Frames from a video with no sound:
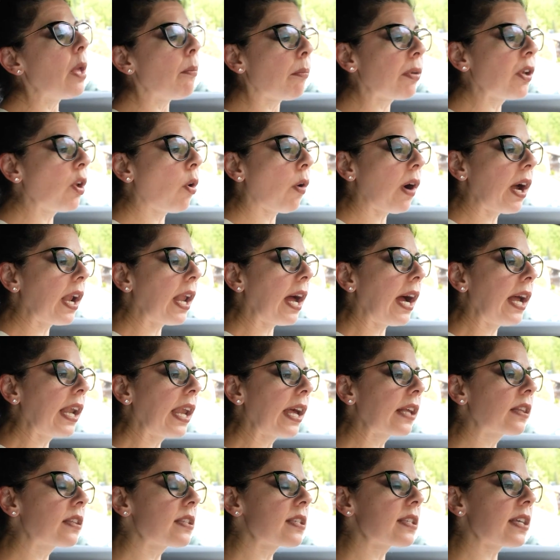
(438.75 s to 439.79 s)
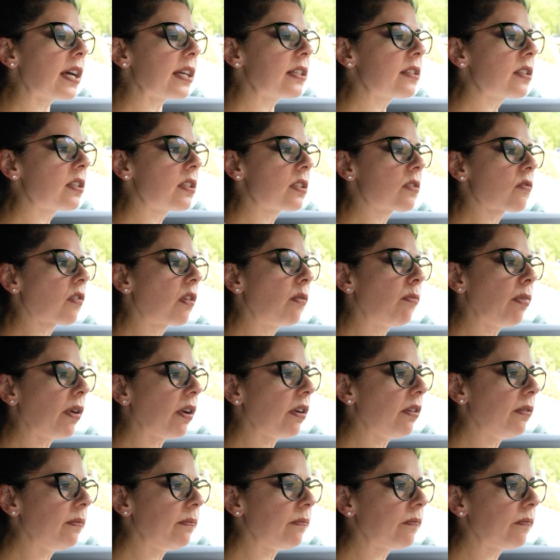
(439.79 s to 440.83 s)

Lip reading: But no, I like the size of the screen better.